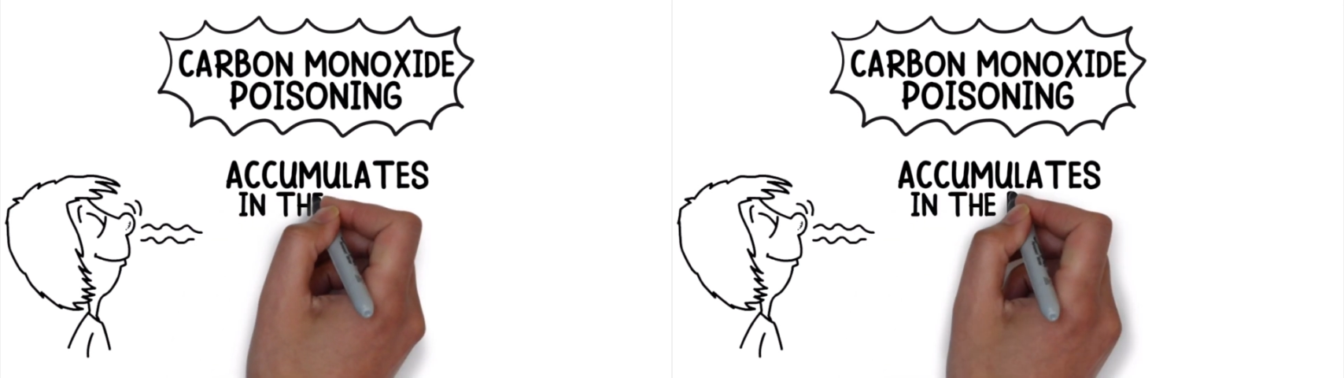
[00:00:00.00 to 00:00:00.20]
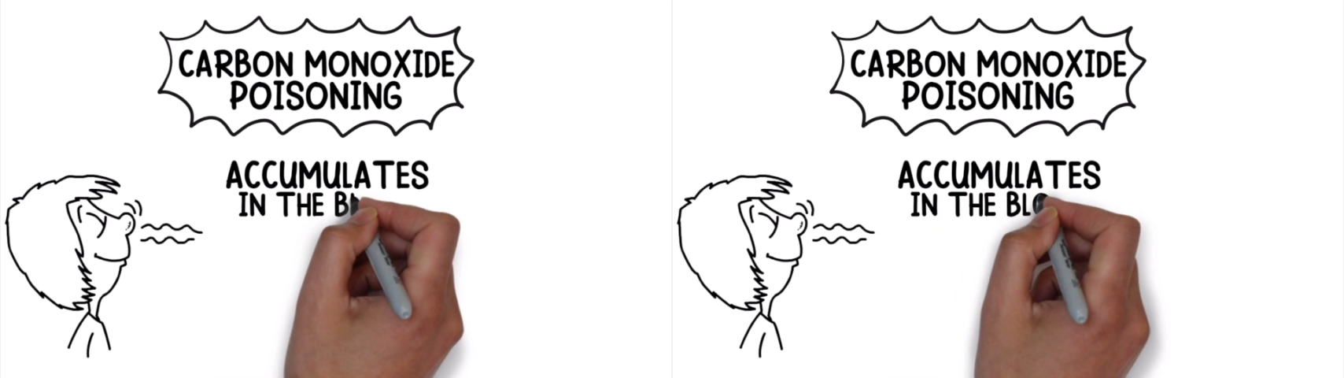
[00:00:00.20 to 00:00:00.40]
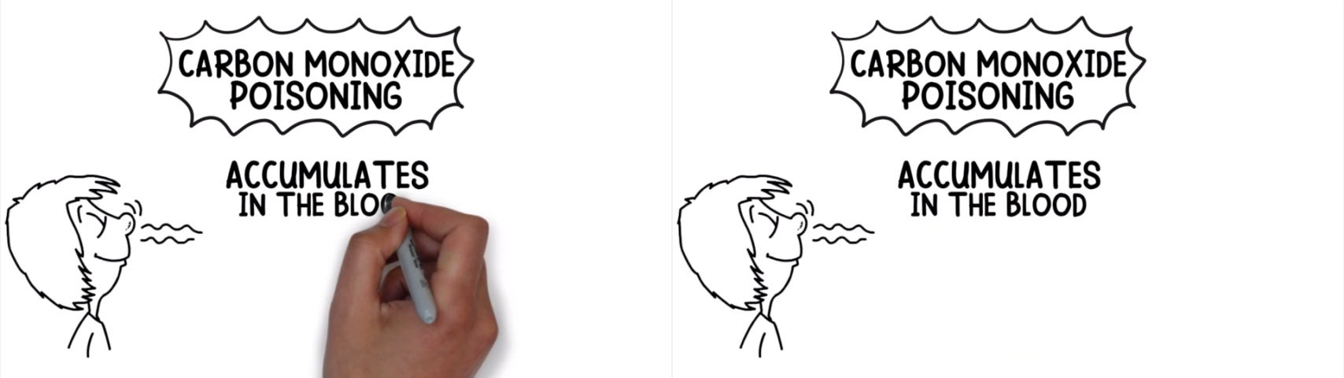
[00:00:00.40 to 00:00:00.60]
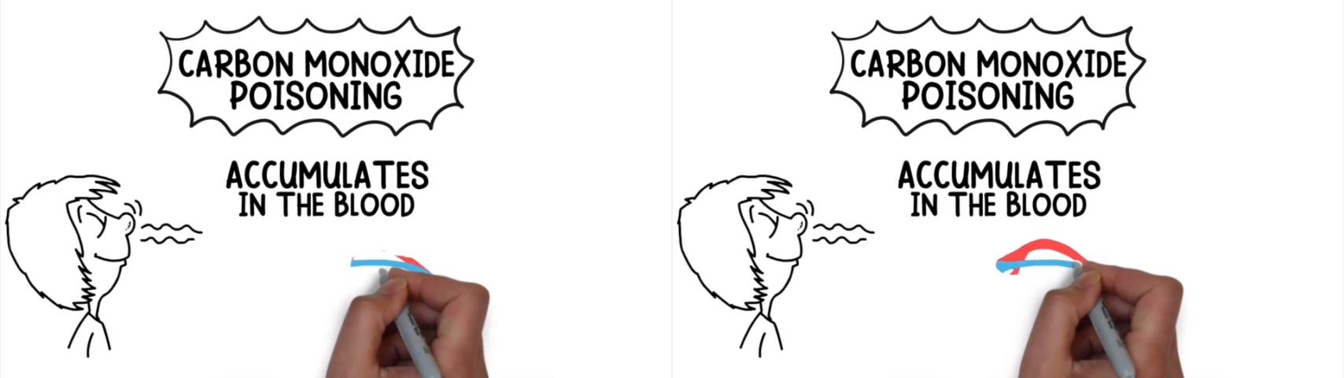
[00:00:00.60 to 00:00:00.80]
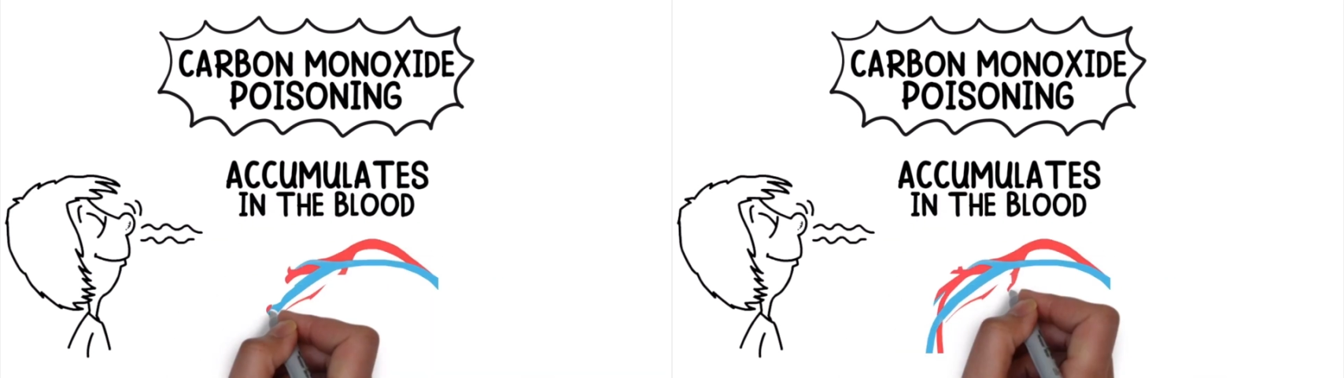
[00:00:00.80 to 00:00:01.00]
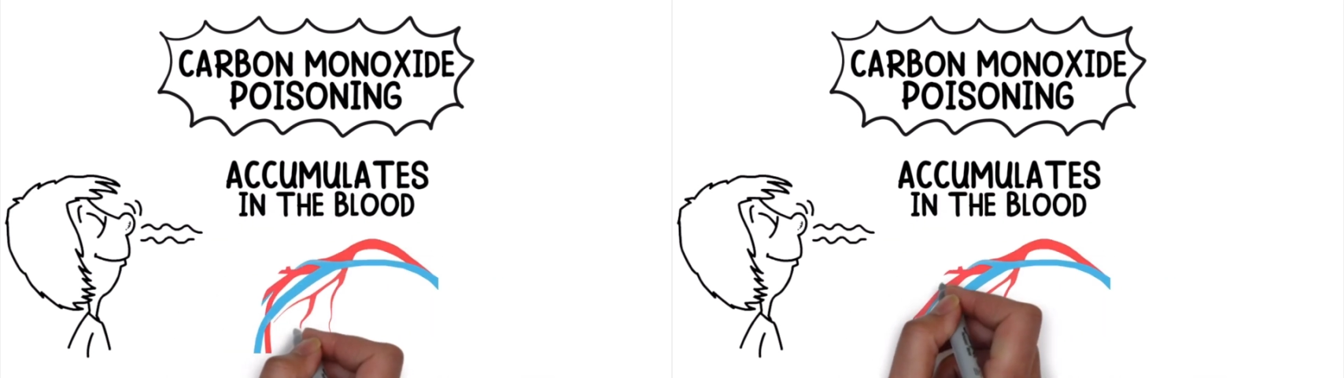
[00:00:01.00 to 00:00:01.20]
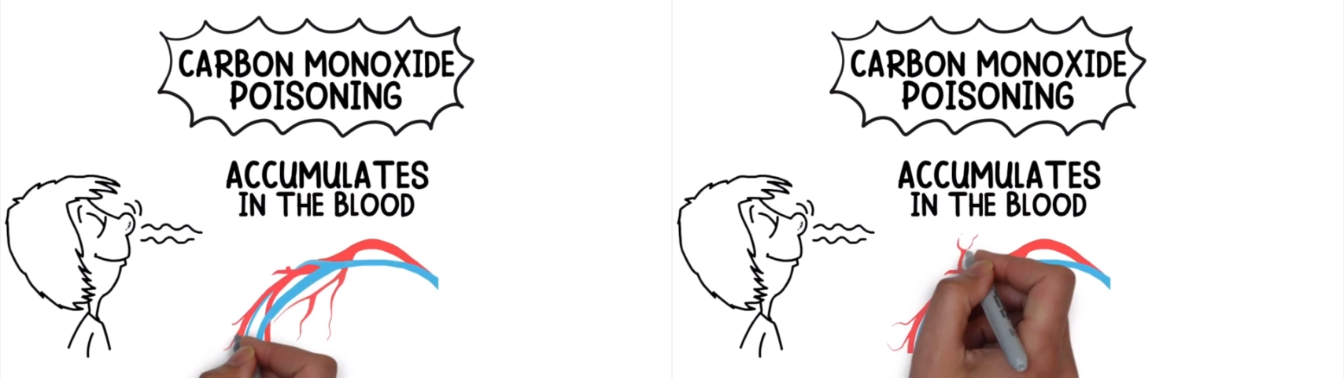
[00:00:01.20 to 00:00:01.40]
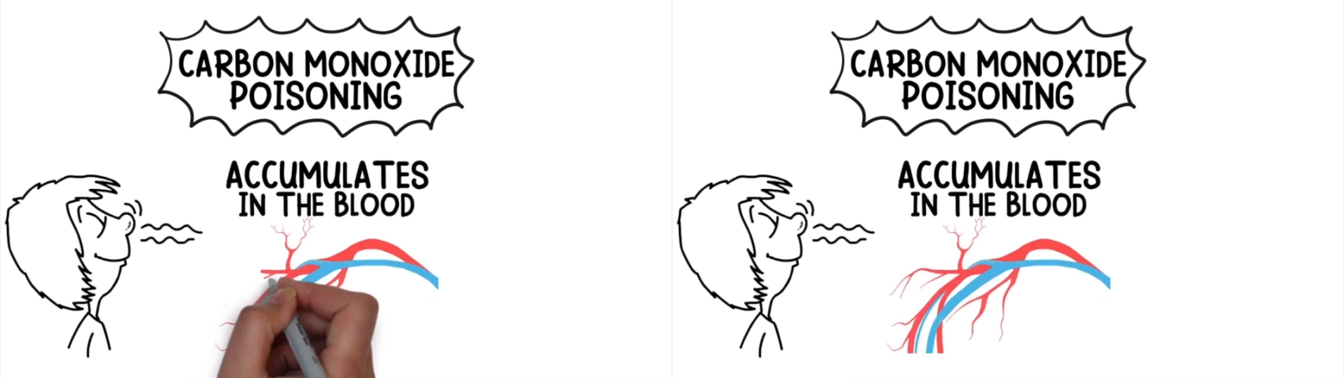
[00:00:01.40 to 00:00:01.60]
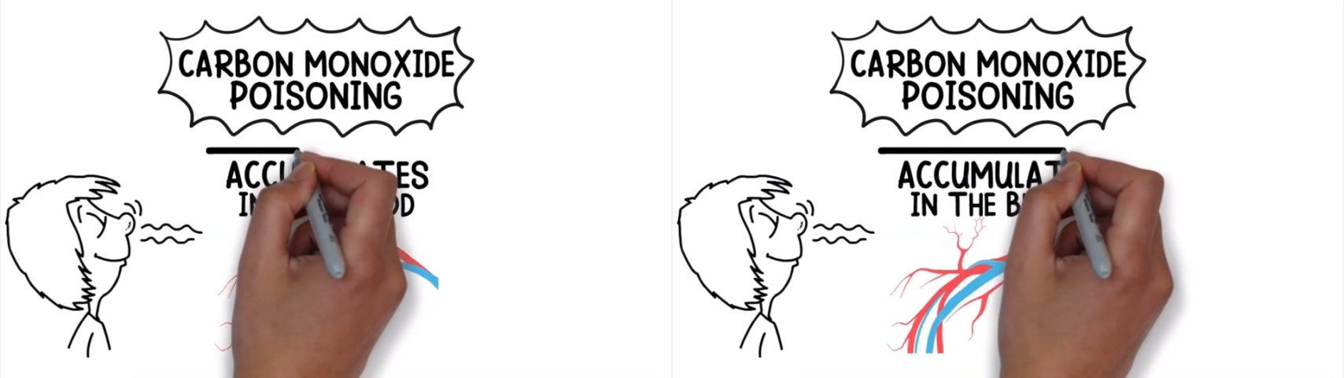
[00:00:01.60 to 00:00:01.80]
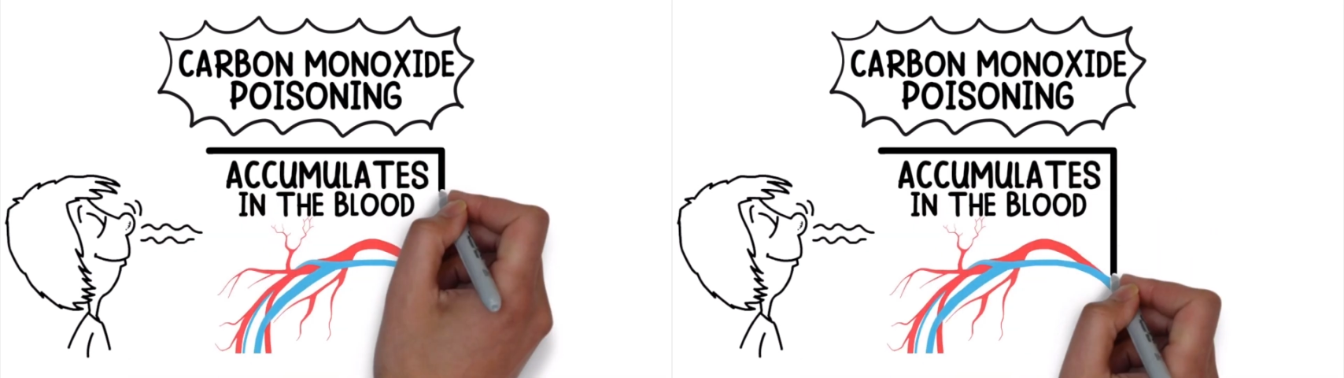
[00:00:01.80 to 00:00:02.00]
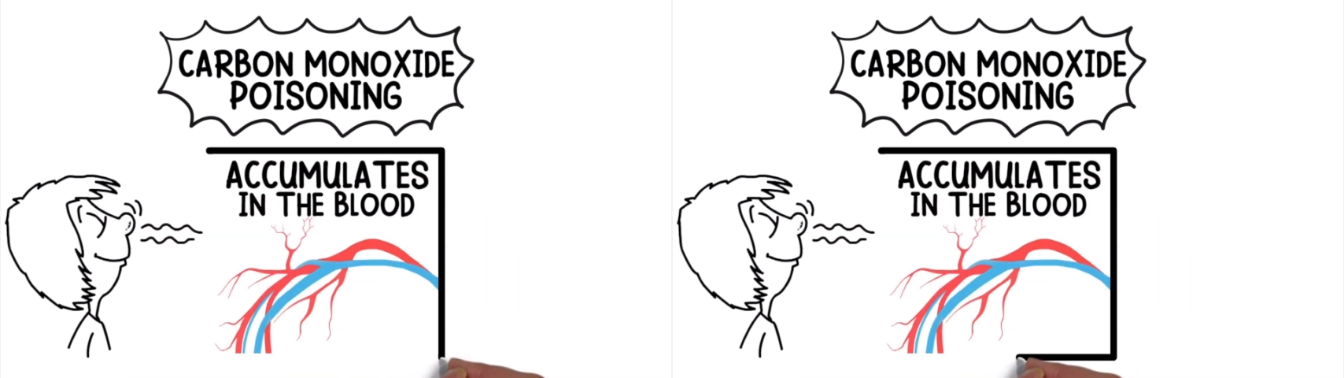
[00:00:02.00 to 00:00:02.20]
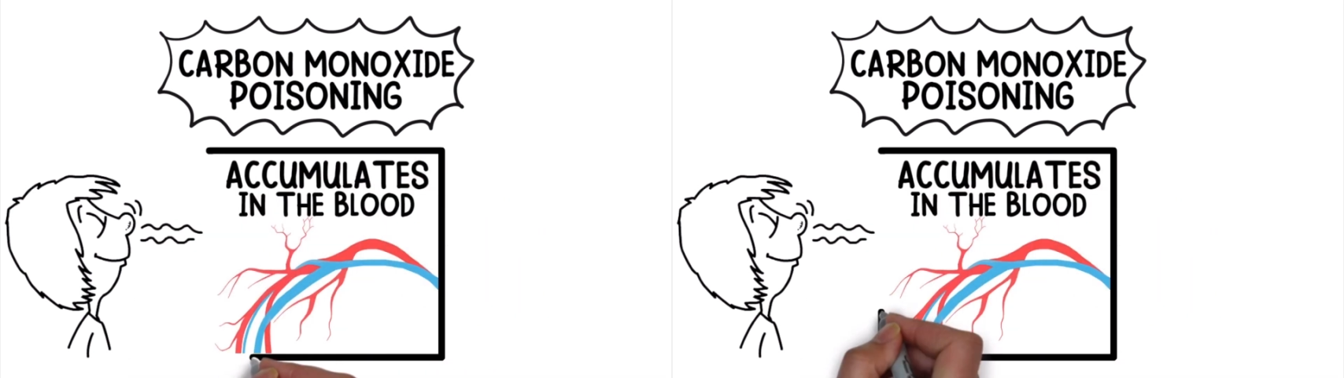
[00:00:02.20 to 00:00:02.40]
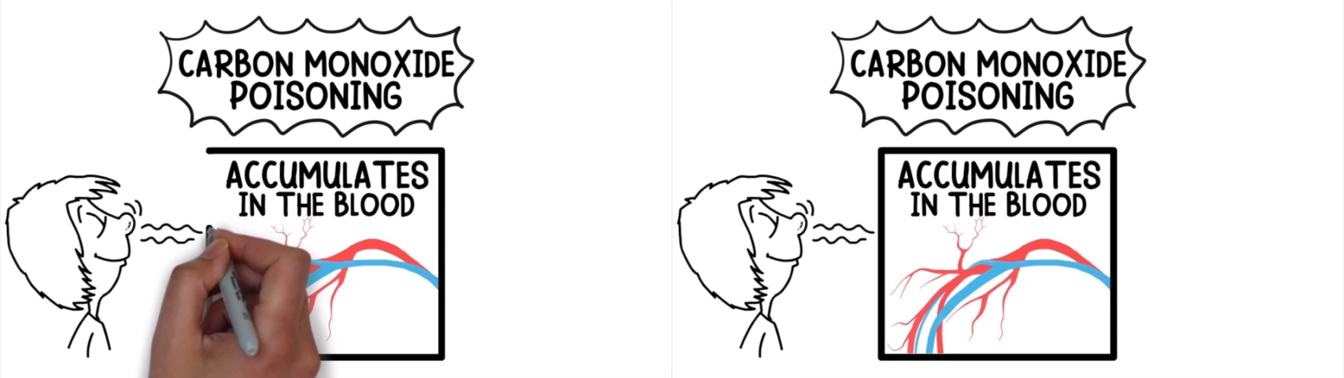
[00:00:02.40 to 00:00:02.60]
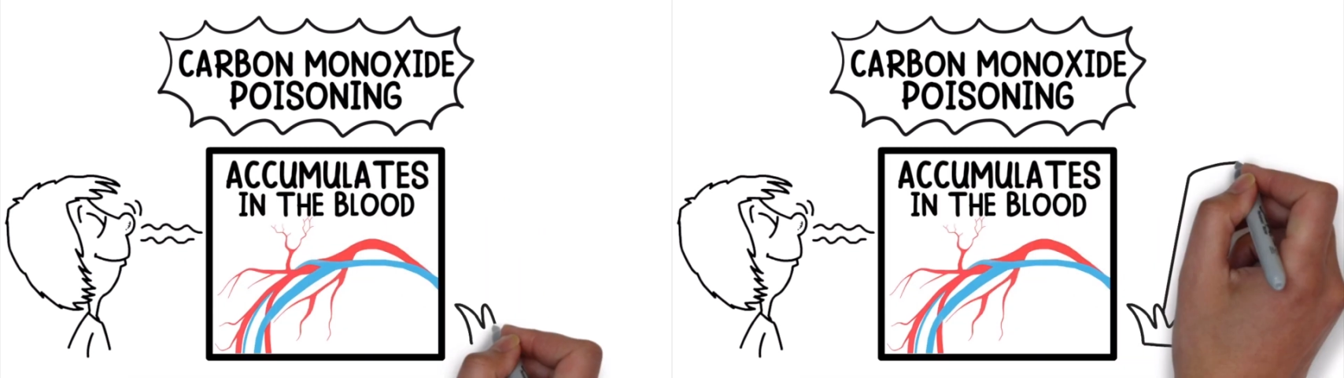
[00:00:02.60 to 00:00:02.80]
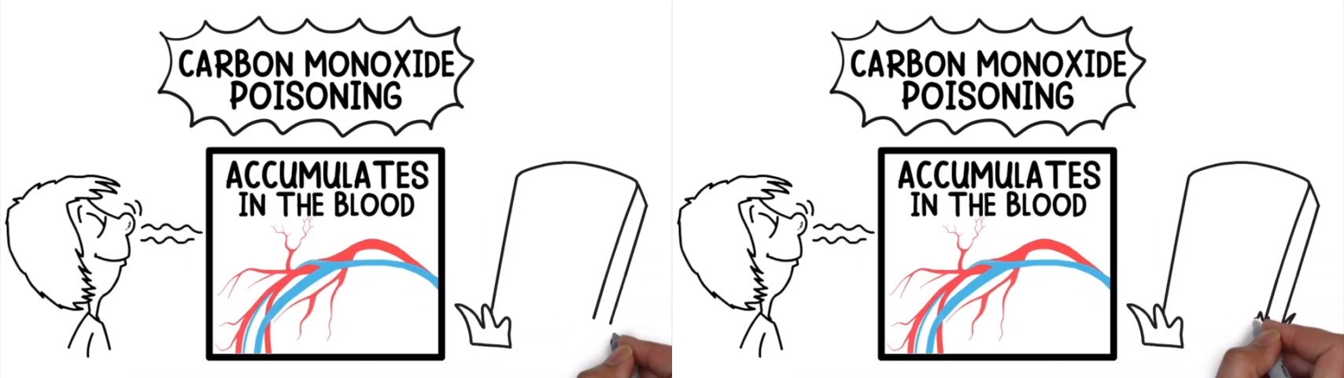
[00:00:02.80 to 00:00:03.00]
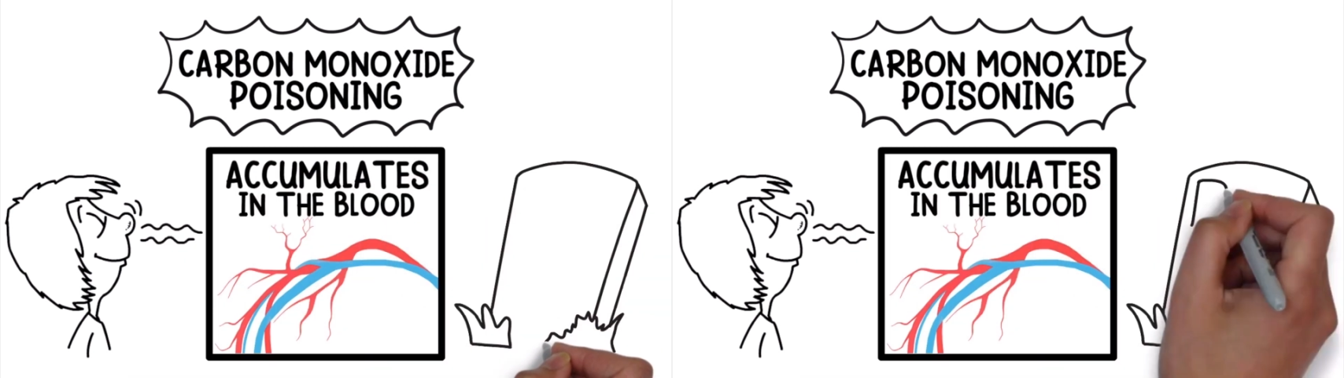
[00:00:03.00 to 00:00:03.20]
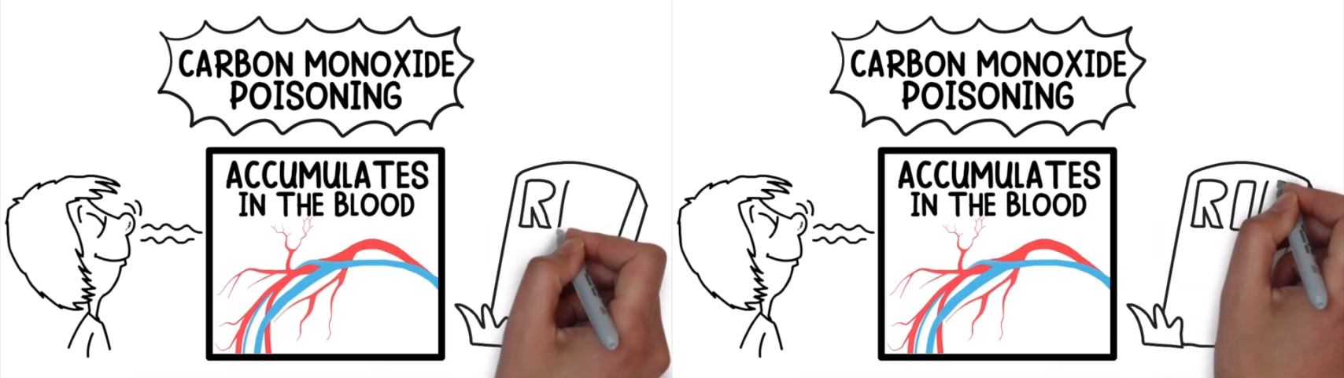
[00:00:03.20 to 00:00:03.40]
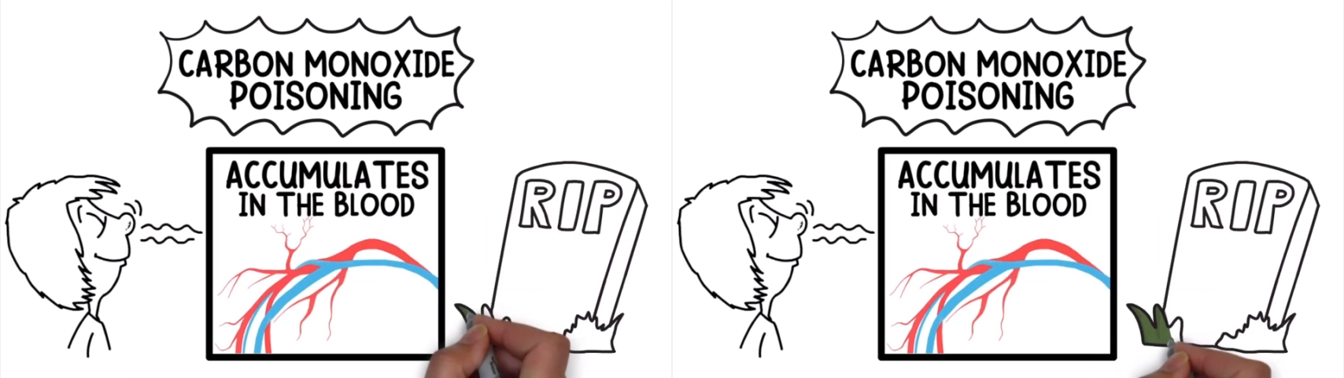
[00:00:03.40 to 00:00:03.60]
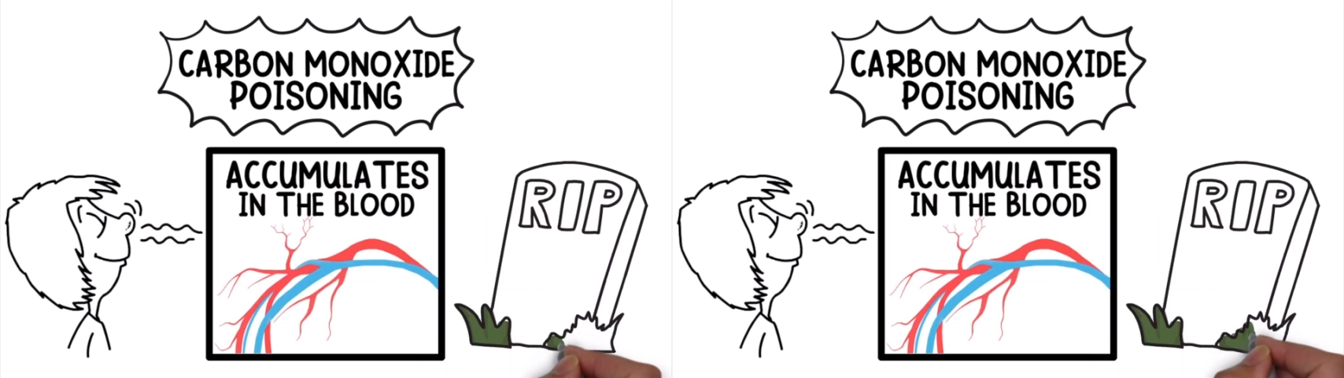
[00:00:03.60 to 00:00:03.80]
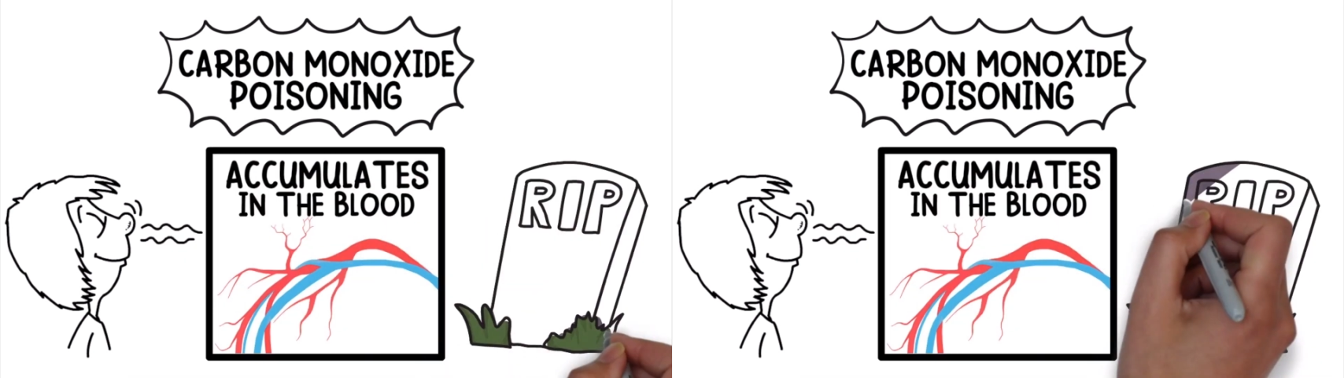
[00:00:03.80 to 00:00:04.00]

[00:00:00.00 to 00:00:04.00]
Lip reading: [unreadable: no face in view]